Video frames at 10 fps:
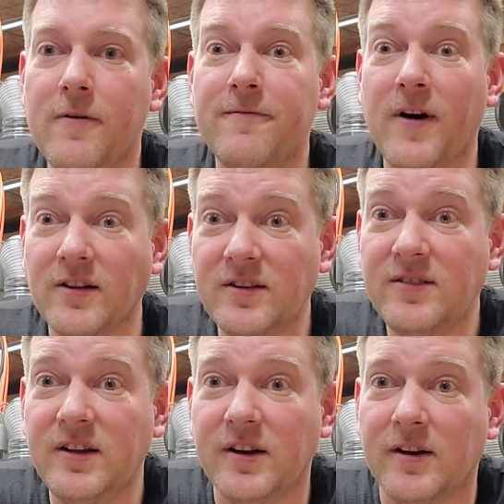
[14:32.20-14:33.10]

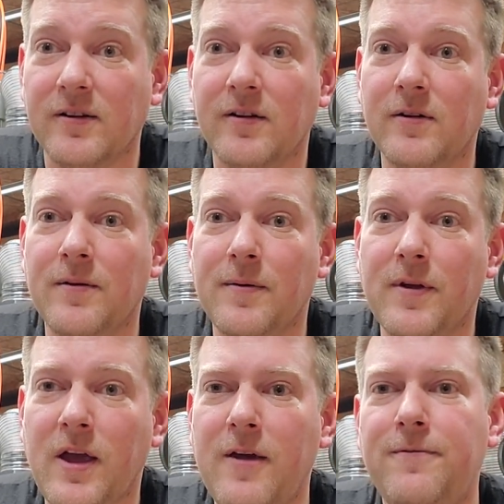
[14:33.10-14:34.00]
Volunteer.
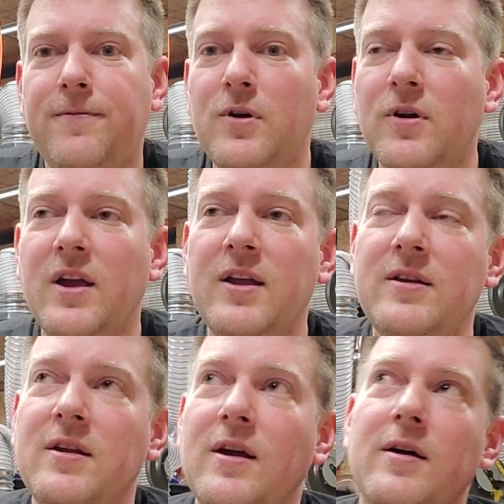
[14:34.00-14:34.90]
If you're
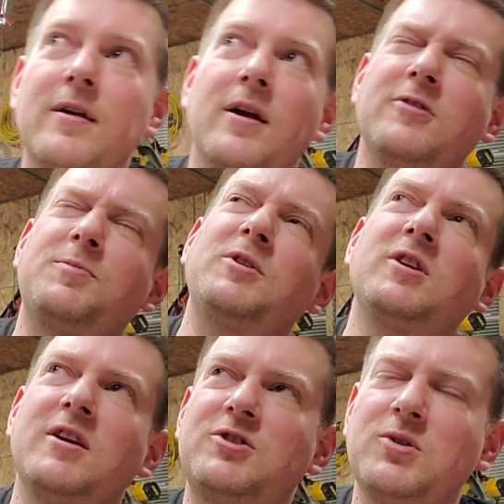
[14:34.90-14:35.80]
in,
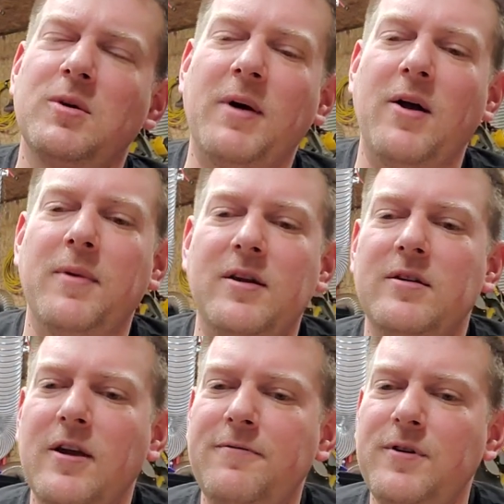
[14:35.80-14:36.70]
especially a junior biomed,
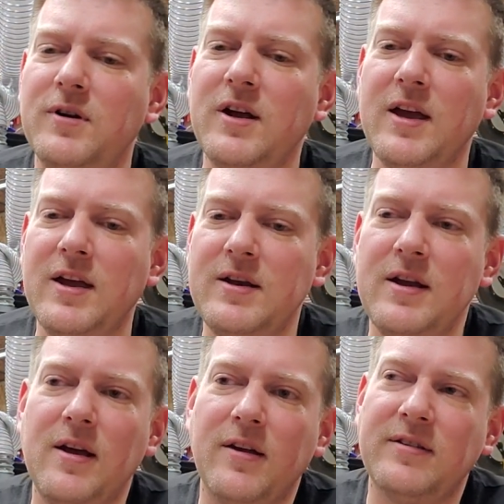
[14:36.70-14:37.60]
if you're
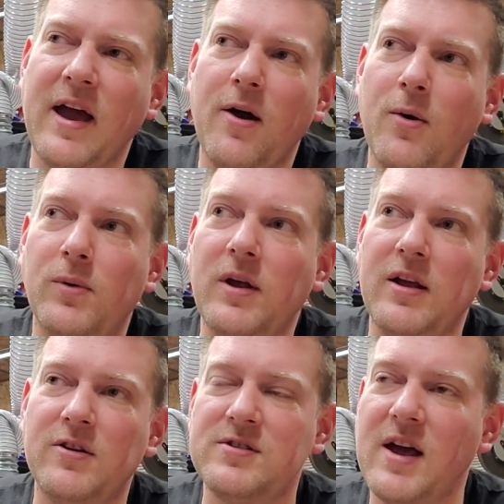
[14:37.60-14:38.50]
in a town
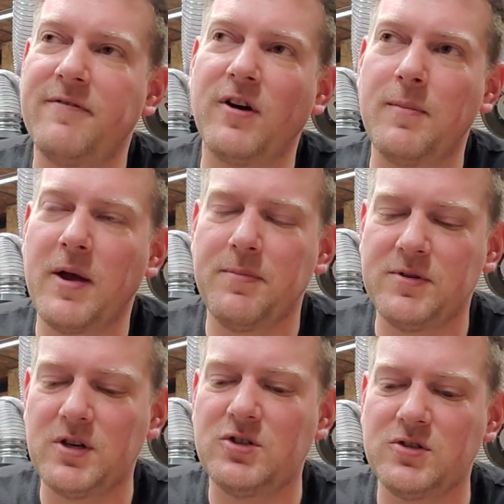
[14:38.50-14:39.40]
and there's not very many
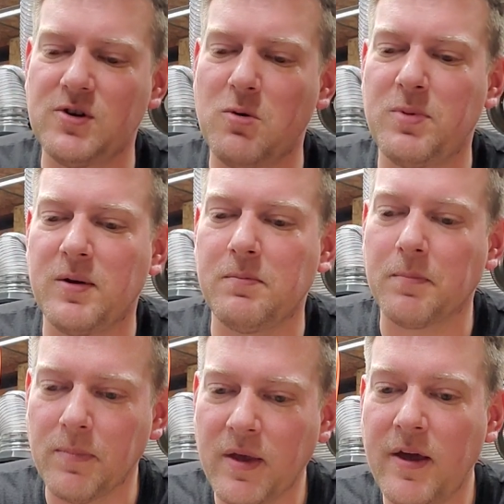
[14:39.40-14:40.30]
positions open,
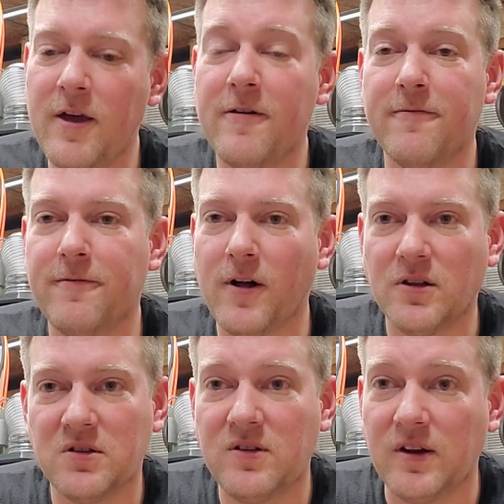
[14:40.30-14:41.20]

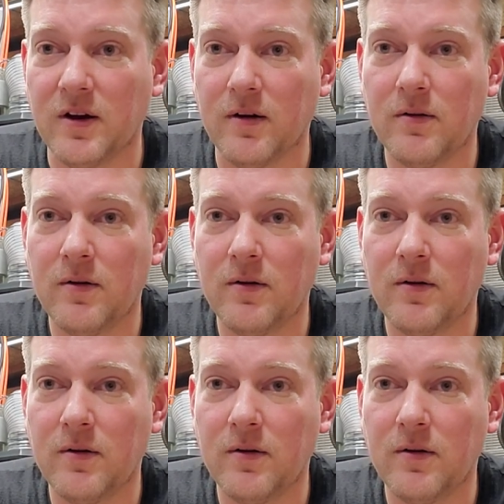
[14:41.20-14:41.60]
volunteer.